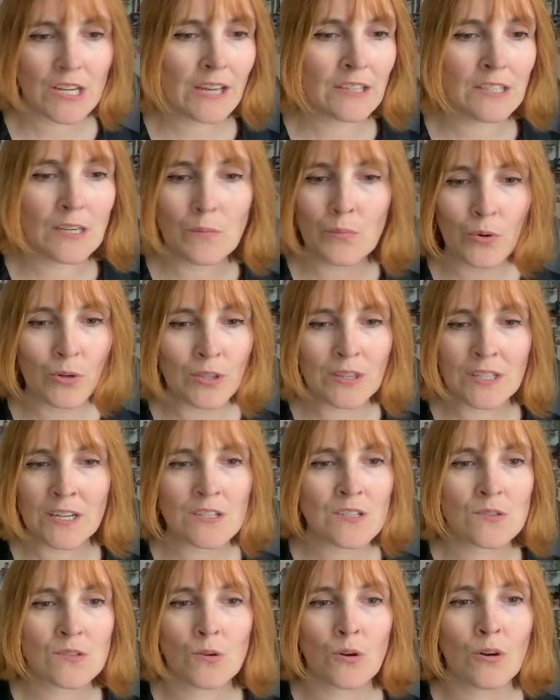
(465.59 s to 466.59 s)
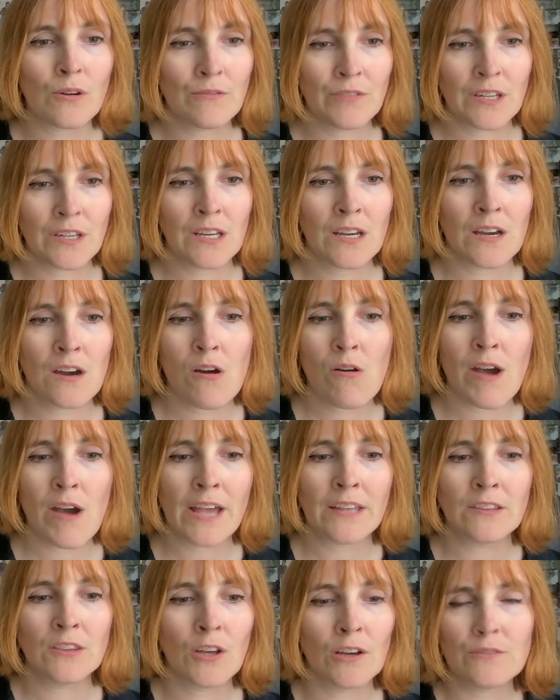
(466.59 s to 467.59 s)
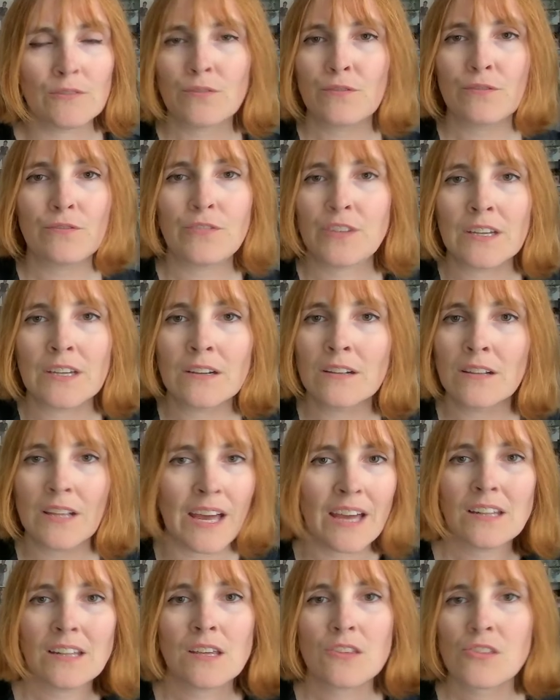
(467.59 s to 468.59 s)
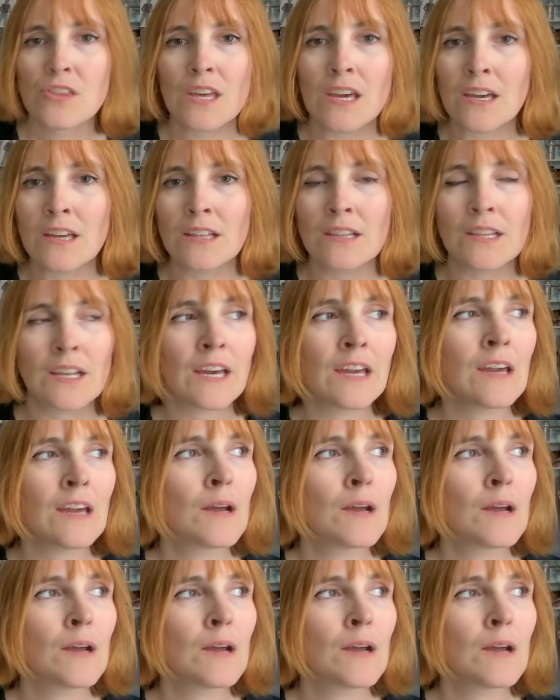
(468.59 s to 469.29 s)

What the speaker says: any BOYNEXTDOOR video and not feel anything. Like,